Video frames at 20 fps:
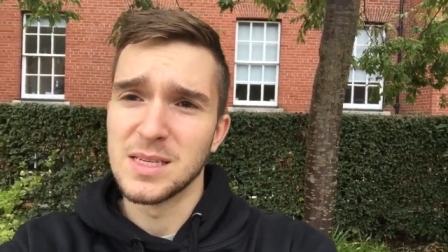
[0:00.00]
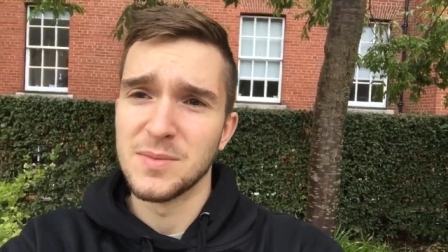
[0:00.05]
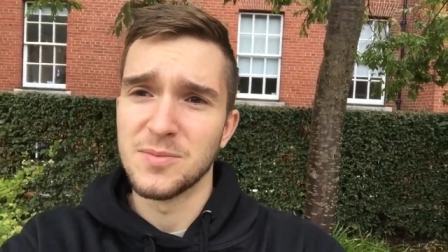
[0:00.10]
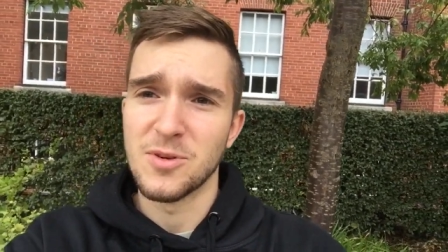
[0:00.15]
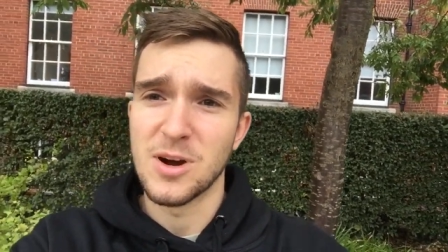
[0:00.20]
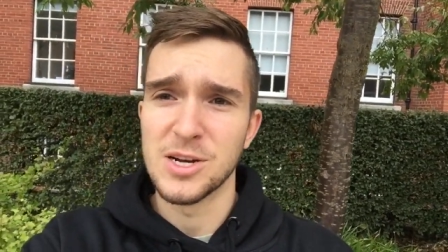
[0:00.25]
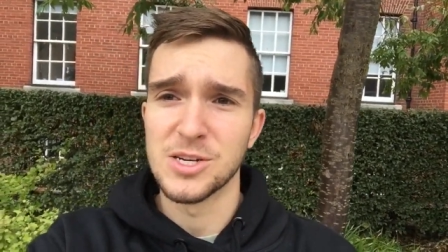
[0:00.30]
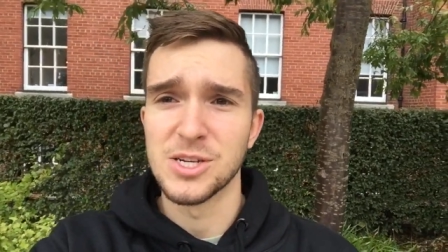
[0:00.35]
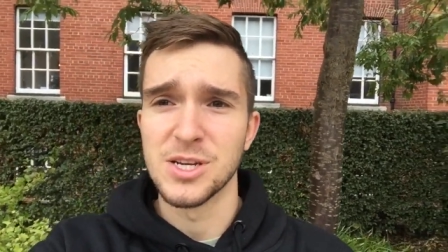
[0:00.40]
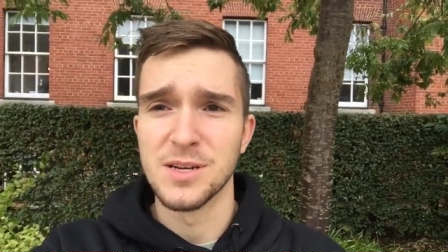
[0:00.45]

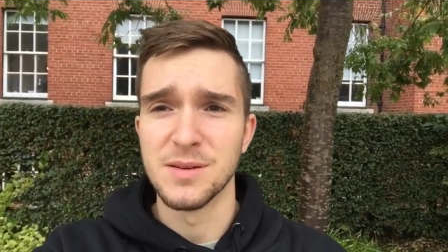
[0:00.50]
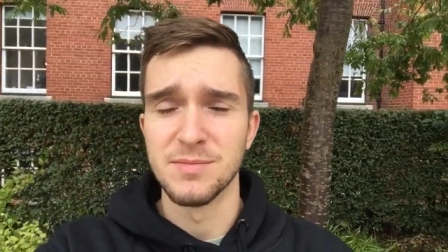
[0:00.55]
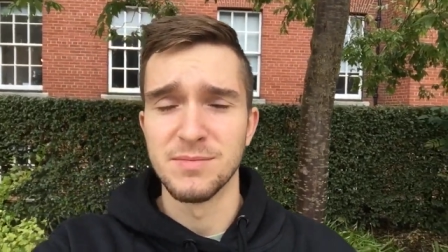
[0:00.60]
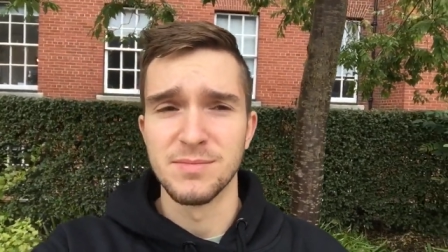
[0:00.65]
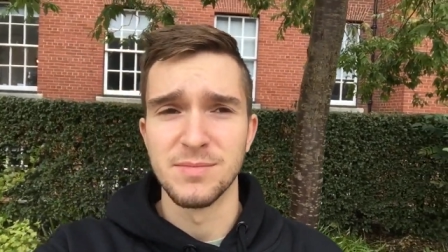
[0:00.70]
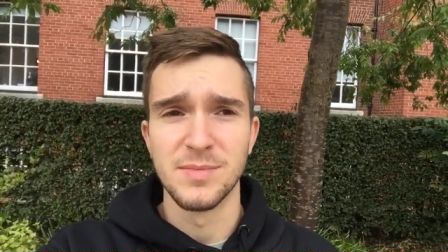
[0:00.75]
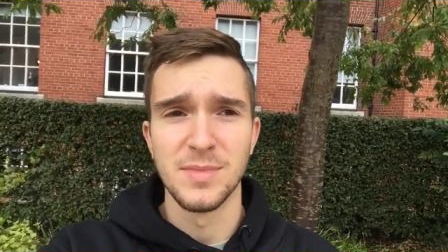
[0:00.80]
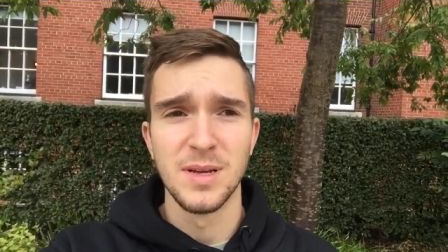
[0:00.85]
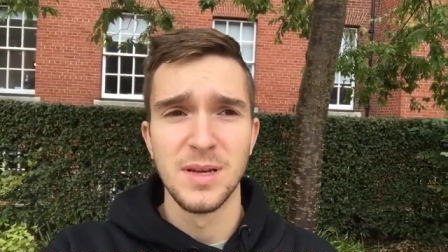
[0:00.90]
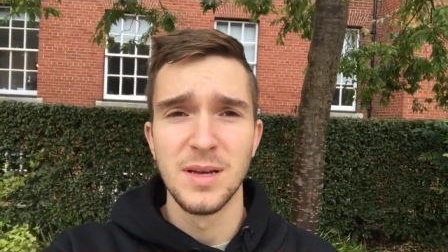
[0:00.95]

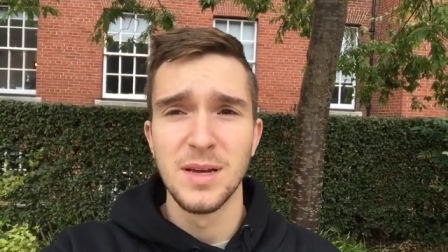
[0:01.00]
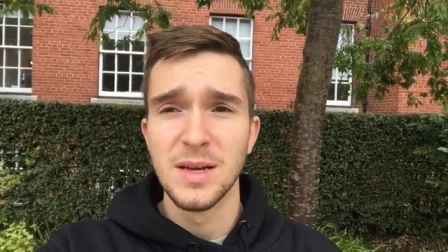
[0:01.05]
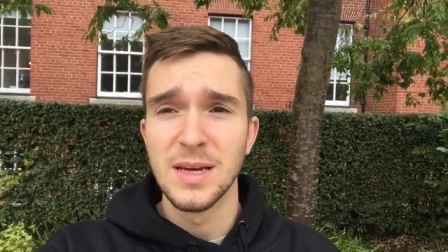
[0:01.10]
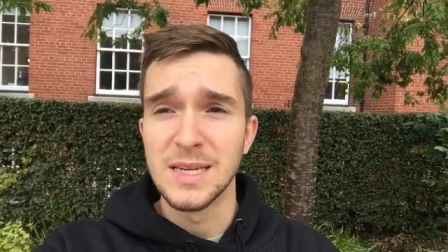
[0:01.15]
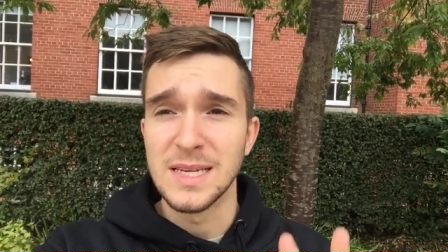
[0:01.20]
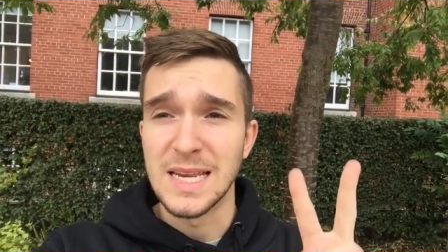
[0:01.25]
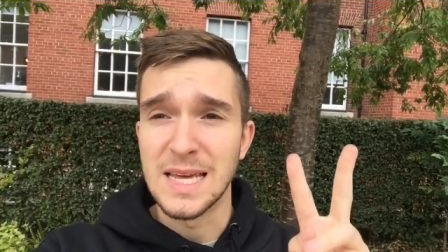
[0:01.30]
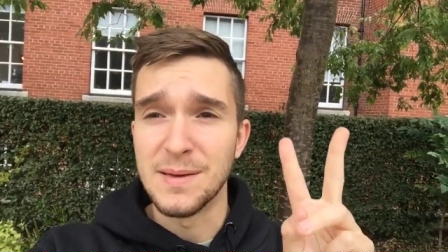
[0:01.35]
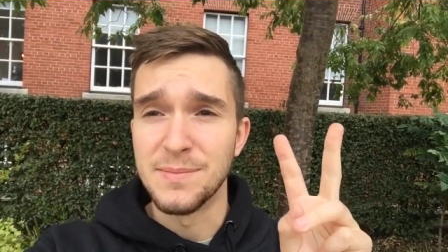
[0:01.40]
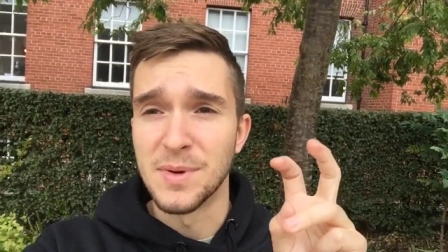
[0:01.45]

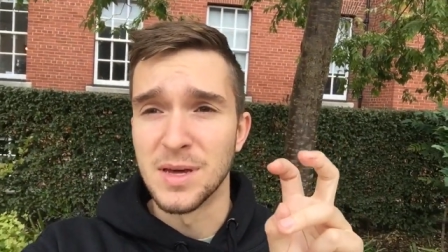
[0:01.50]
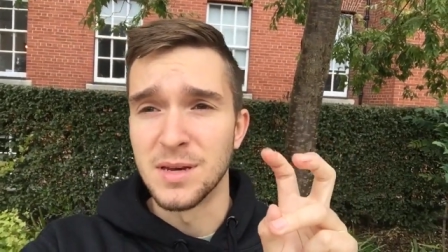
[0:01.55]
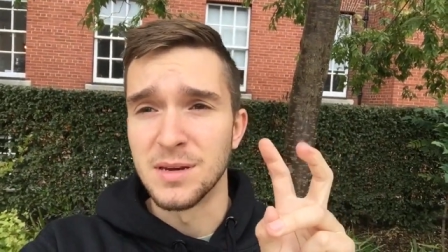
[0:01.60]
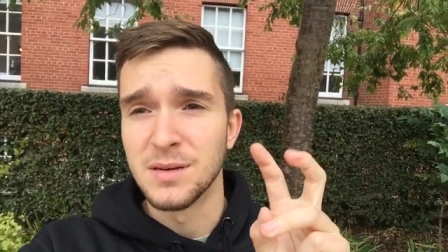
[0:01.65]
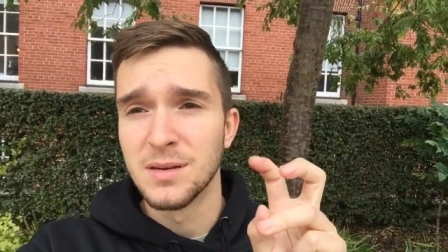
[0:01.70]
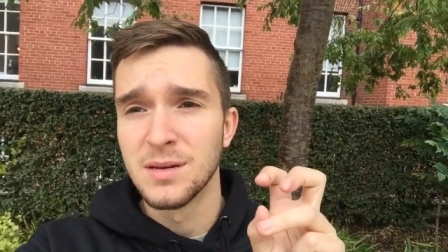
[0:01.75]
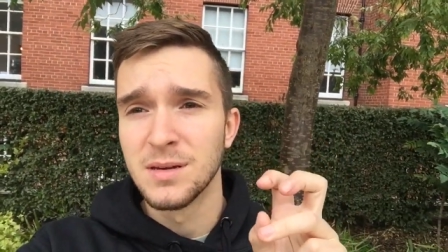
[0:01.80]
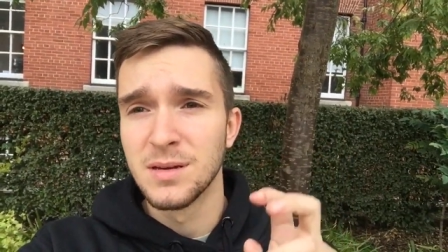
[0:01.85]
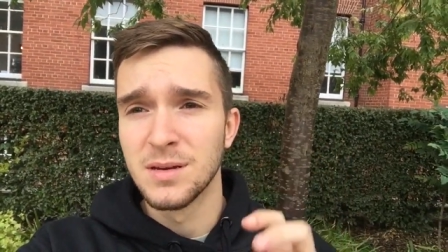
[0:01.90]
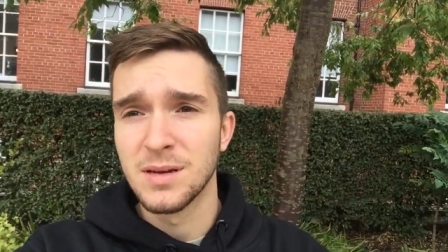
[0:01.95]
depression
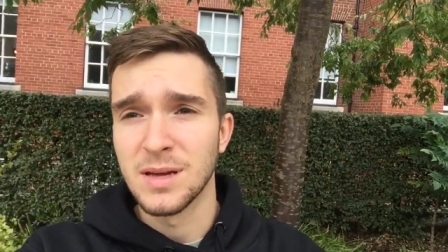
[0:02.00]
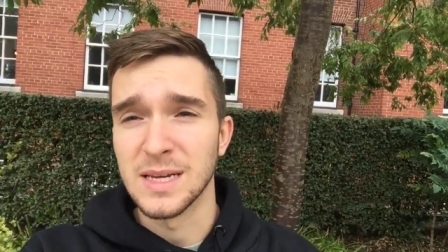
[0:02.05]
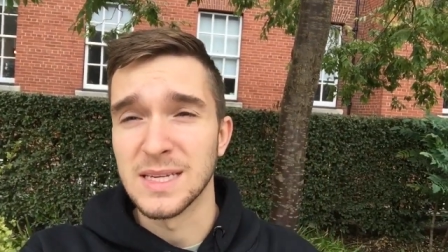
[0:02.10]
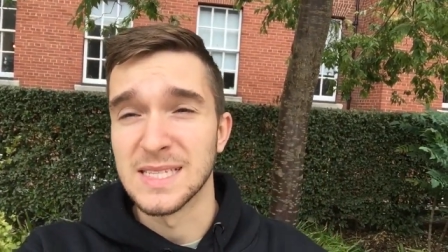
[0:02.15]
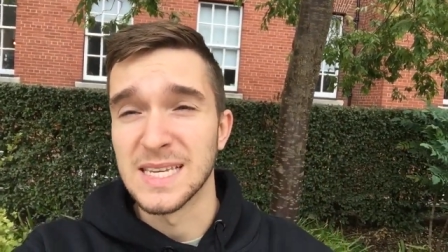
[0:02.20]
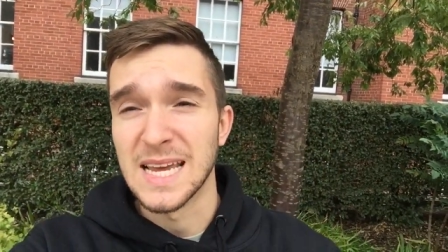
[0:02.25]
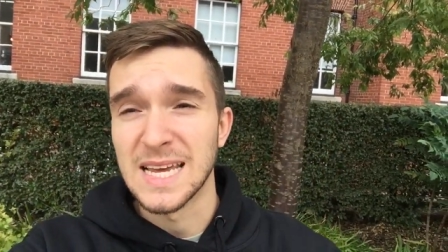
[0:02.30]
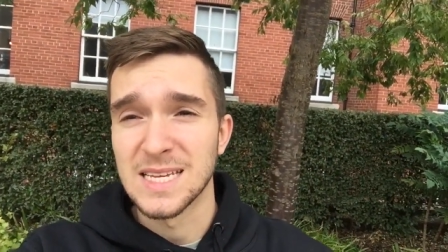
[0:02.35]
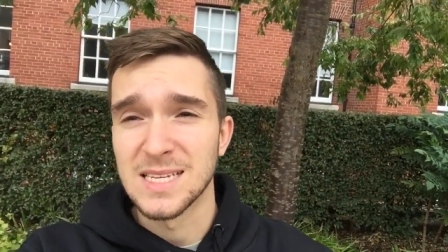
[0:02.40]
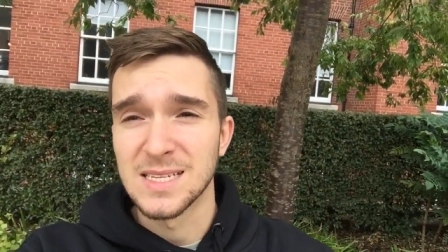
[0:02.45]
demon
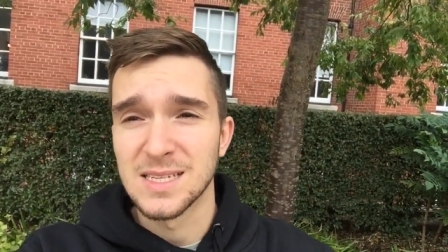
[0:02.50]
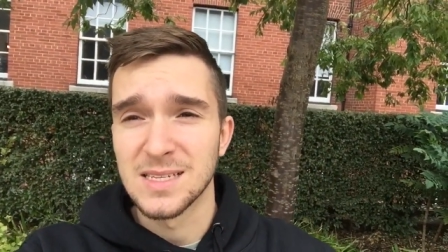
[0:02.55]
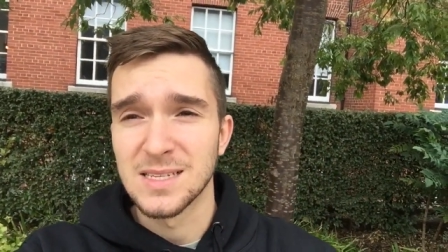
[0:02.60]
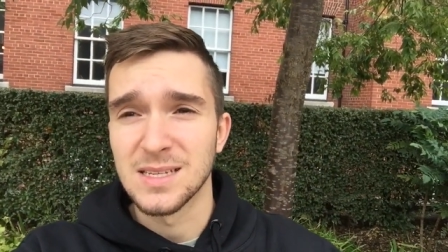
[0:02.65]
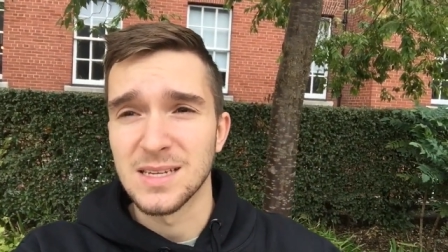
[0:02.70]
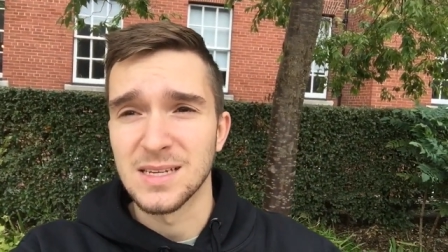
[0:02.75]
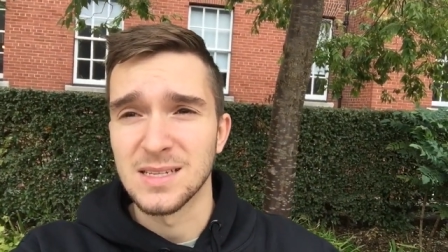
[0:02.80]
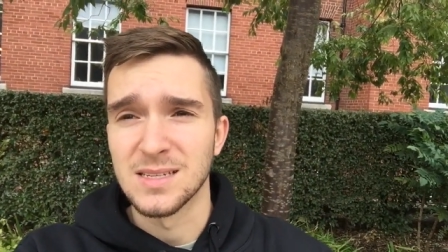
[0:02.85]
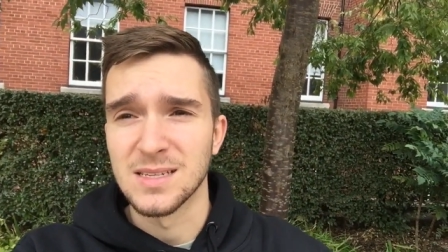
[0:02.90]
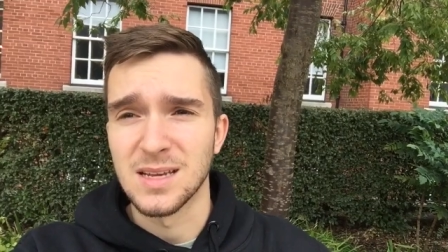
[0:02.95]

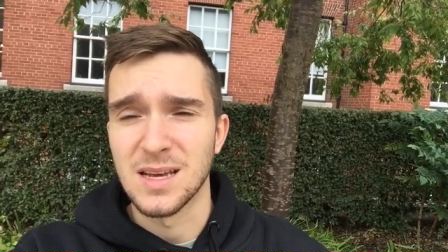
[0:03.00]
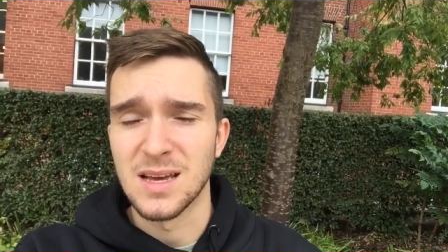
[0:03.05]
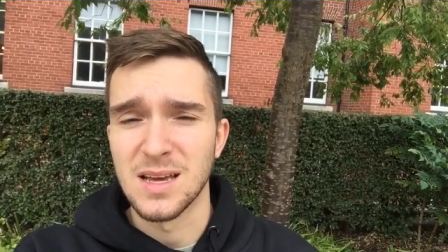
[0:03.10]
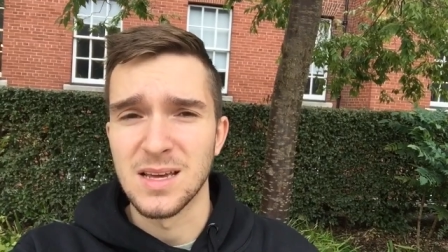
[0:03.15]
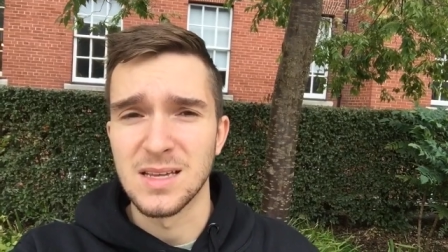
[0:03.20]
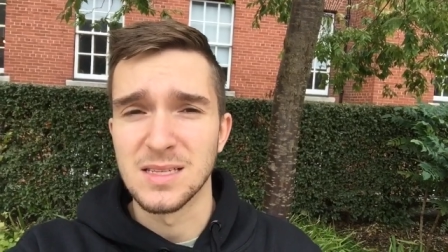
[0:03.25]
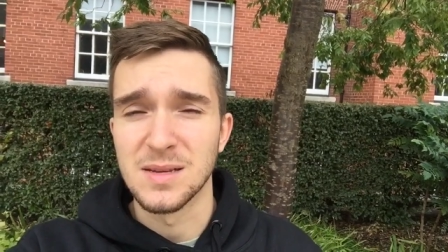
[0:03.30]
exists is uh,